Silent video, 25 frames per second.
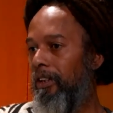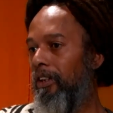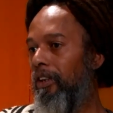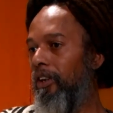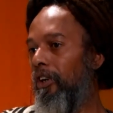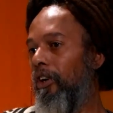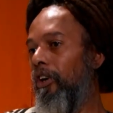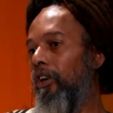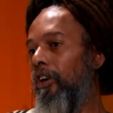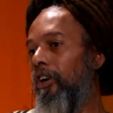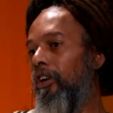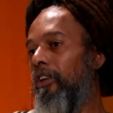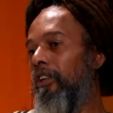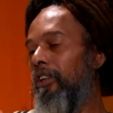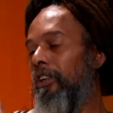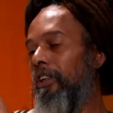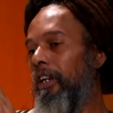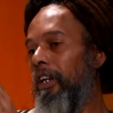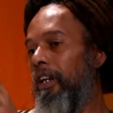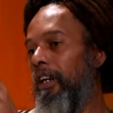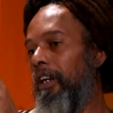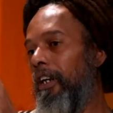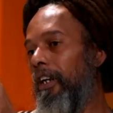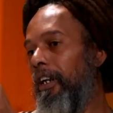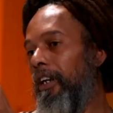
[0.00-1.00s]
or
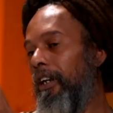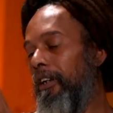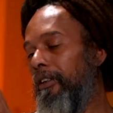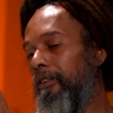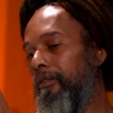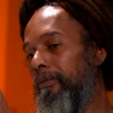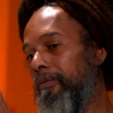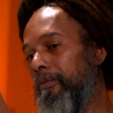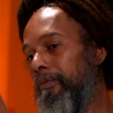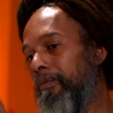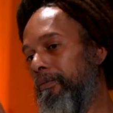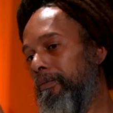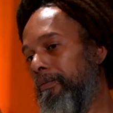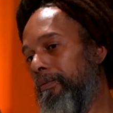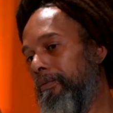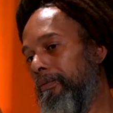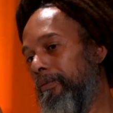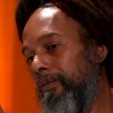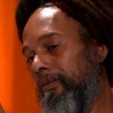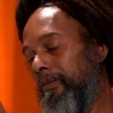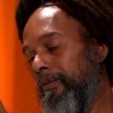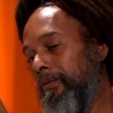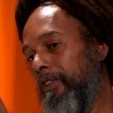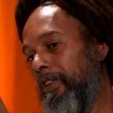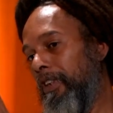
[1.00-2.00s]

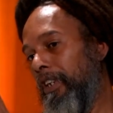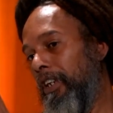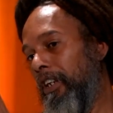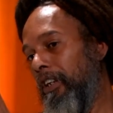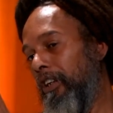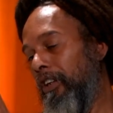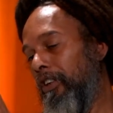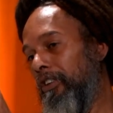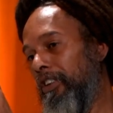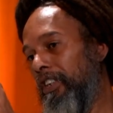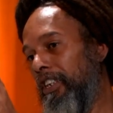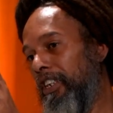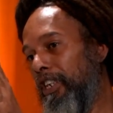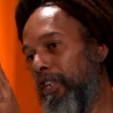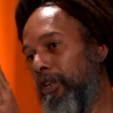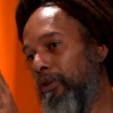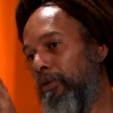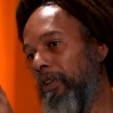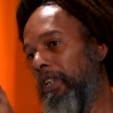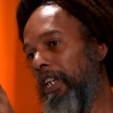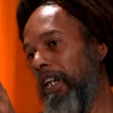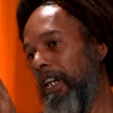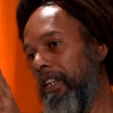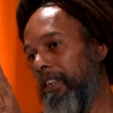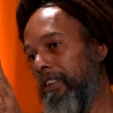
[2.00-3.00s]
uh, on the
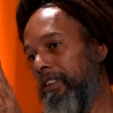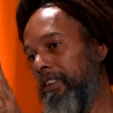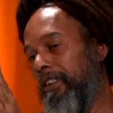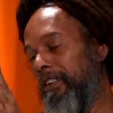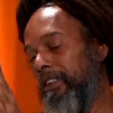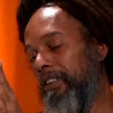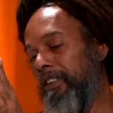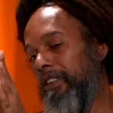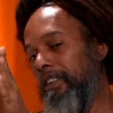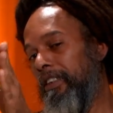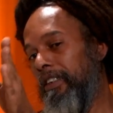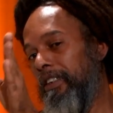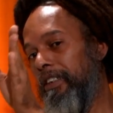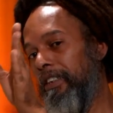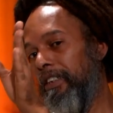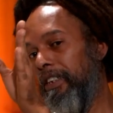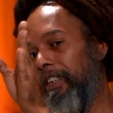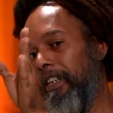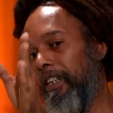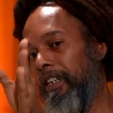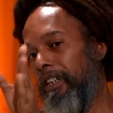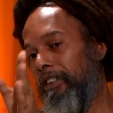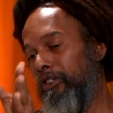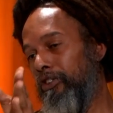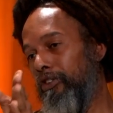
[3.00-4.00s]
equinox, the
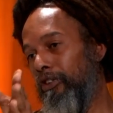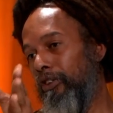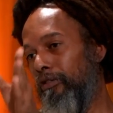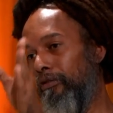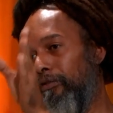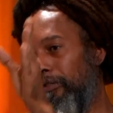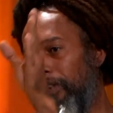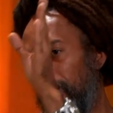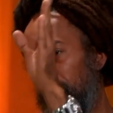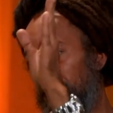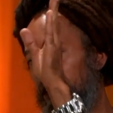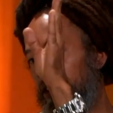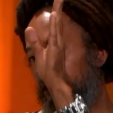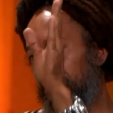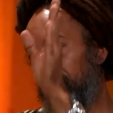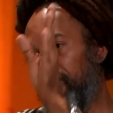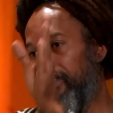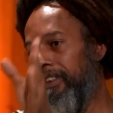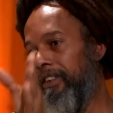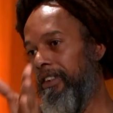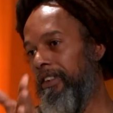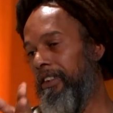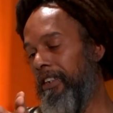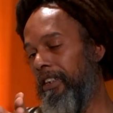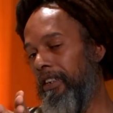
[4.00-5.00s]
uh, sun
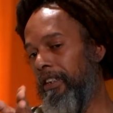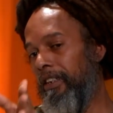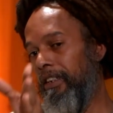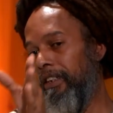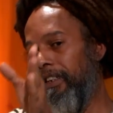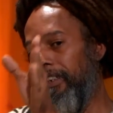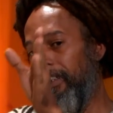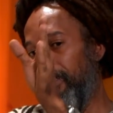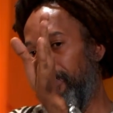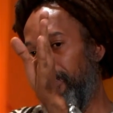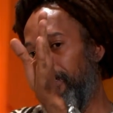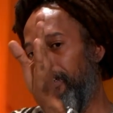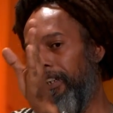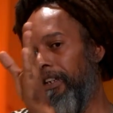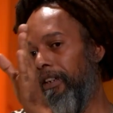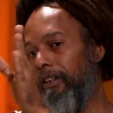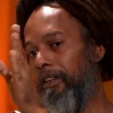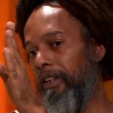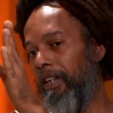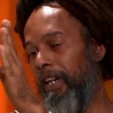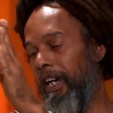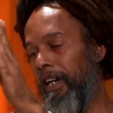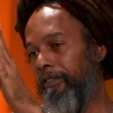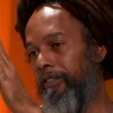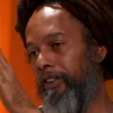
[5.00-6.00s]
rises uh,
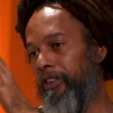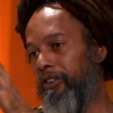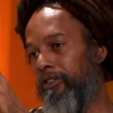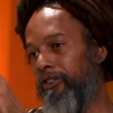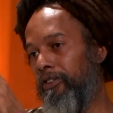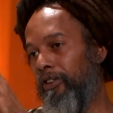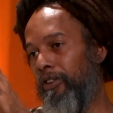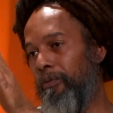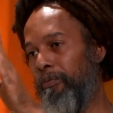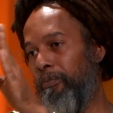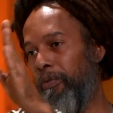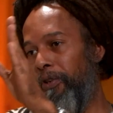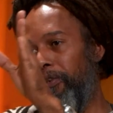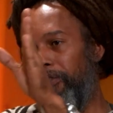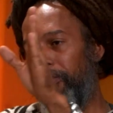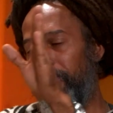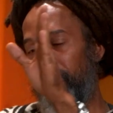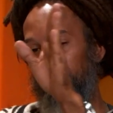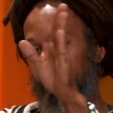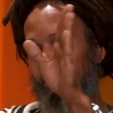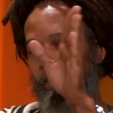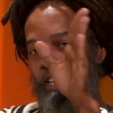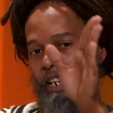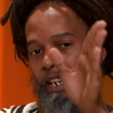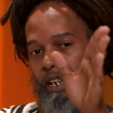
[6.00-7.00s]
after a certain period
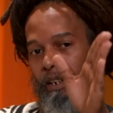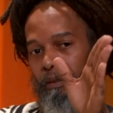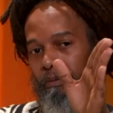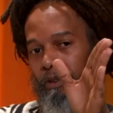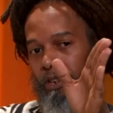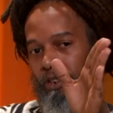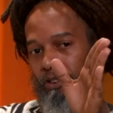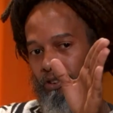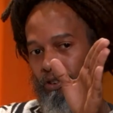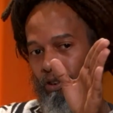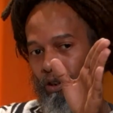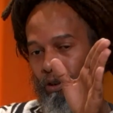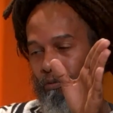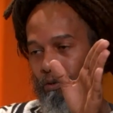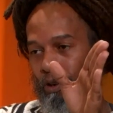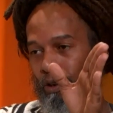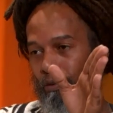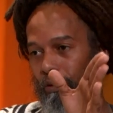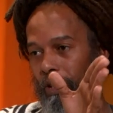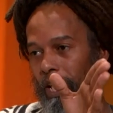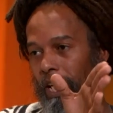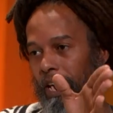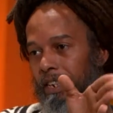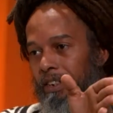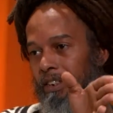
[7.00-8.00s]
of time, the sun will
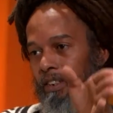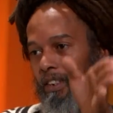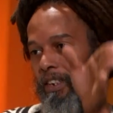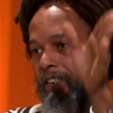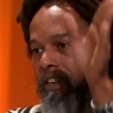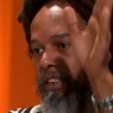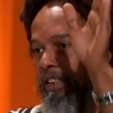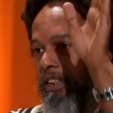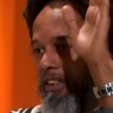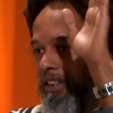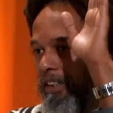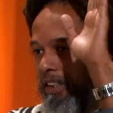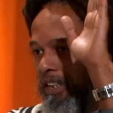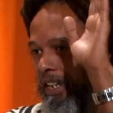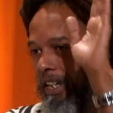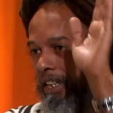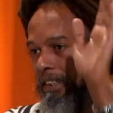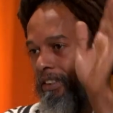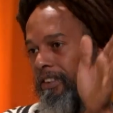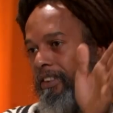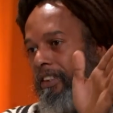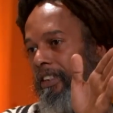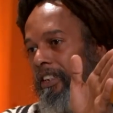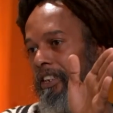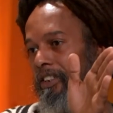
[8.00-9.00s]
rise in another
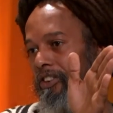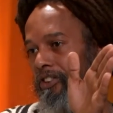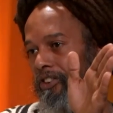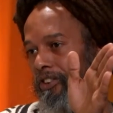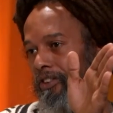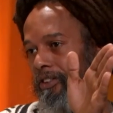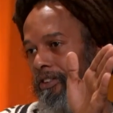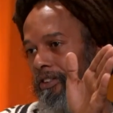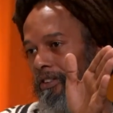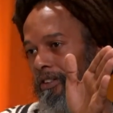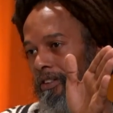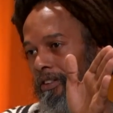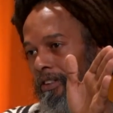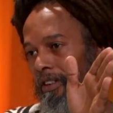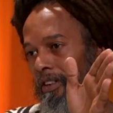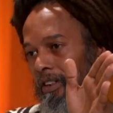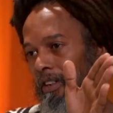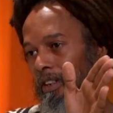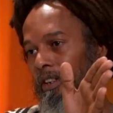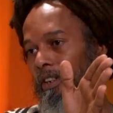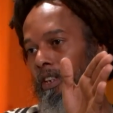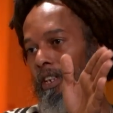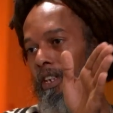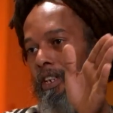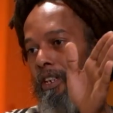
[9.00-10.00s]
constellation.
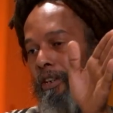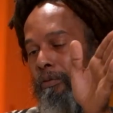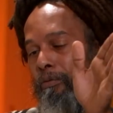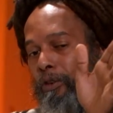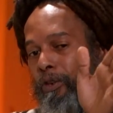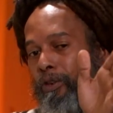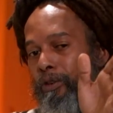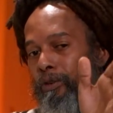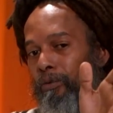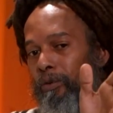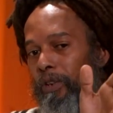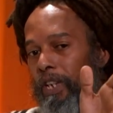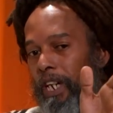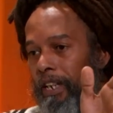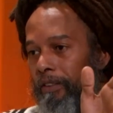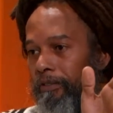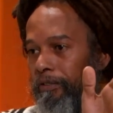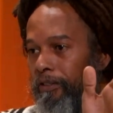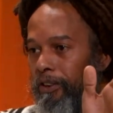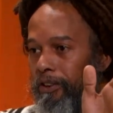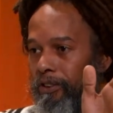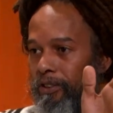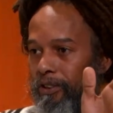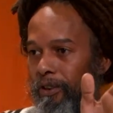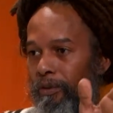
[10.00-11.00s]
It will do that for
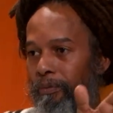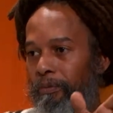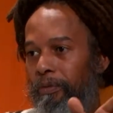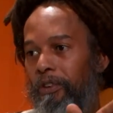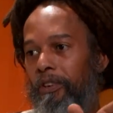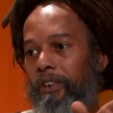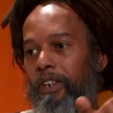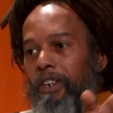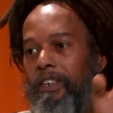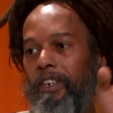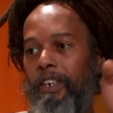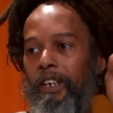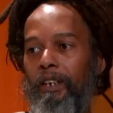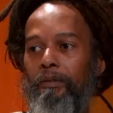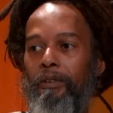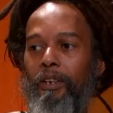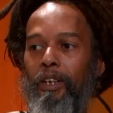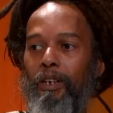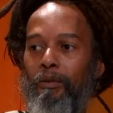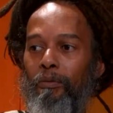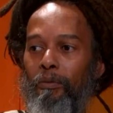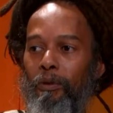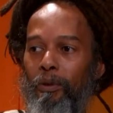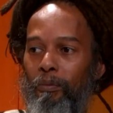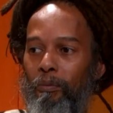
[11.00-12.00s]
a certain period of time, then
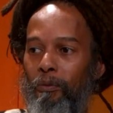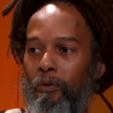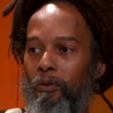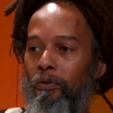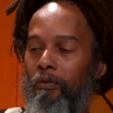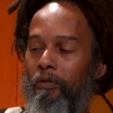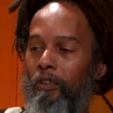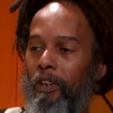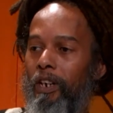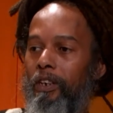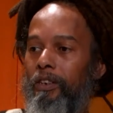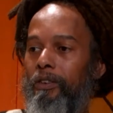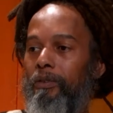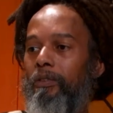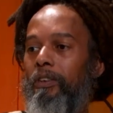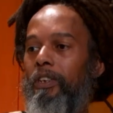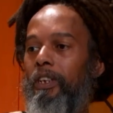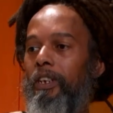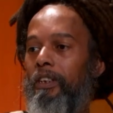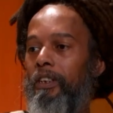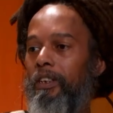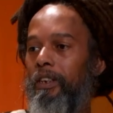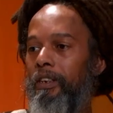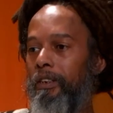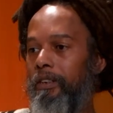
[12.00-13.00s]
it will move on to
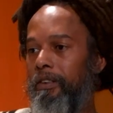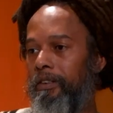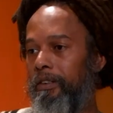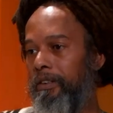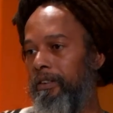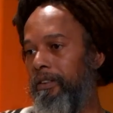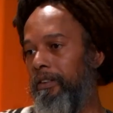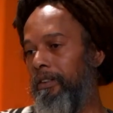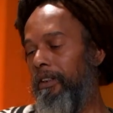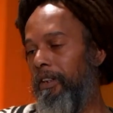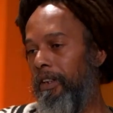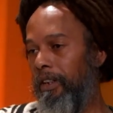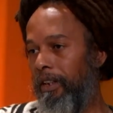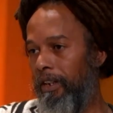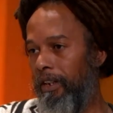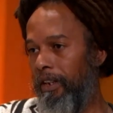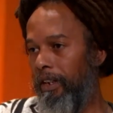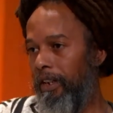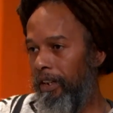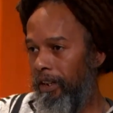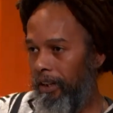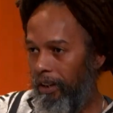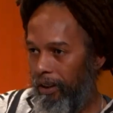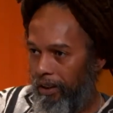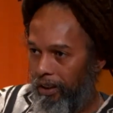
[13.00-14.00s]
another
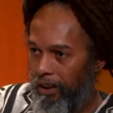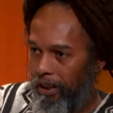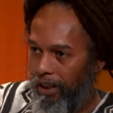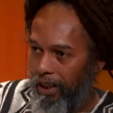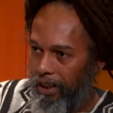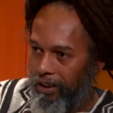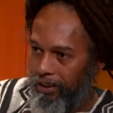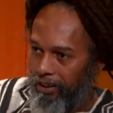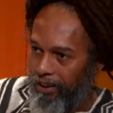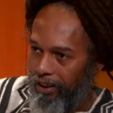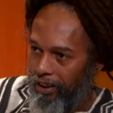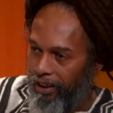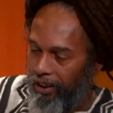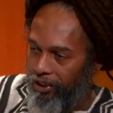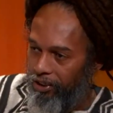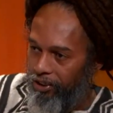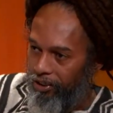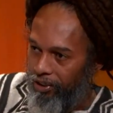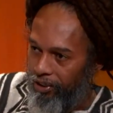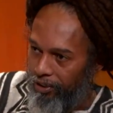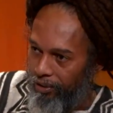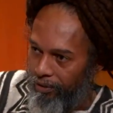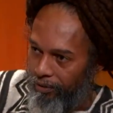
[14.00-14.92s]
uh, constellation.